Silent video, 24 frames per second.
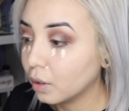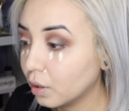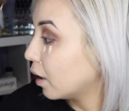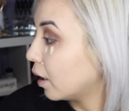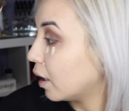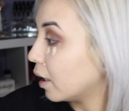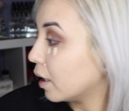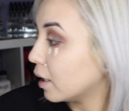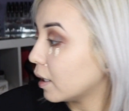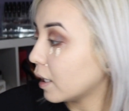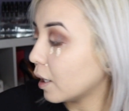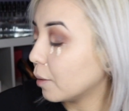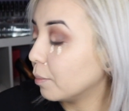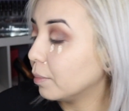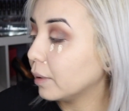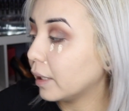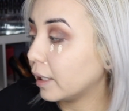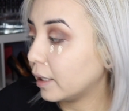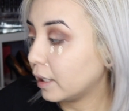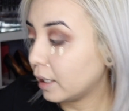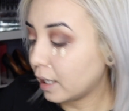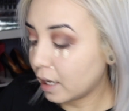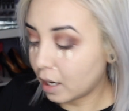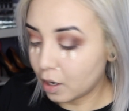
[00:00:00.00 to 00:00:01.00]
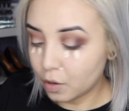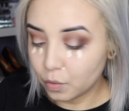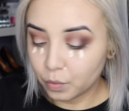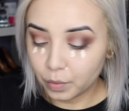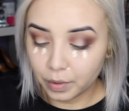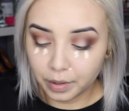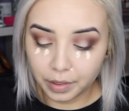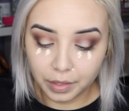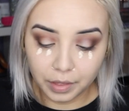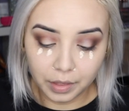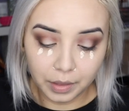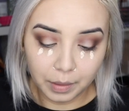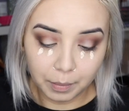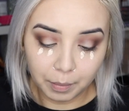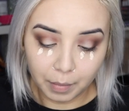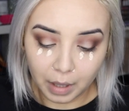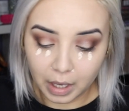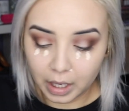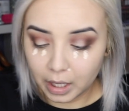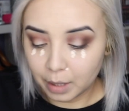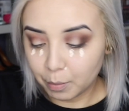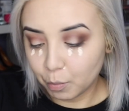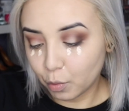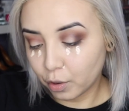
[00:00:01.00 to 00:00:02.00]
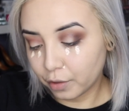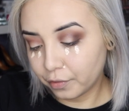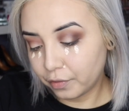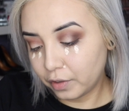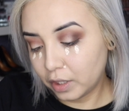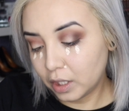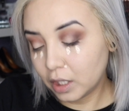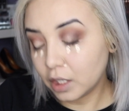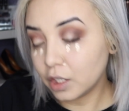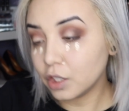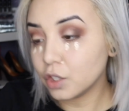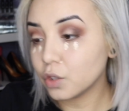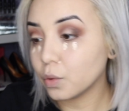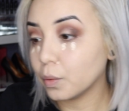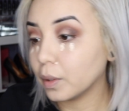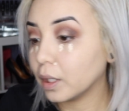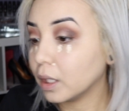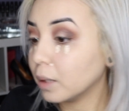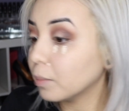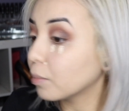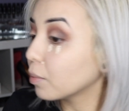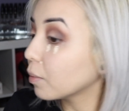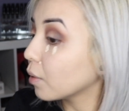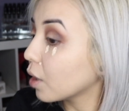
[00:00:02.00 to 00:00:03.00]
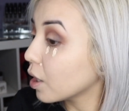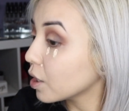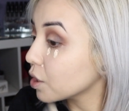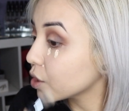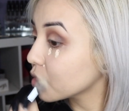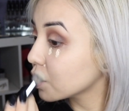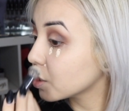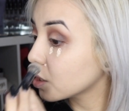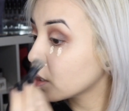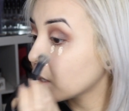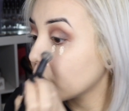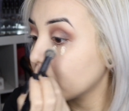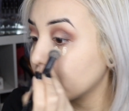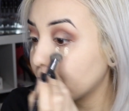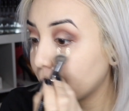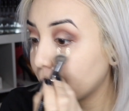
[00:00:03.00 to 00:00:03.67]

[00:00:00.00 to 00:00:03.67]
And I'll blend it out with my Morphe E20 brush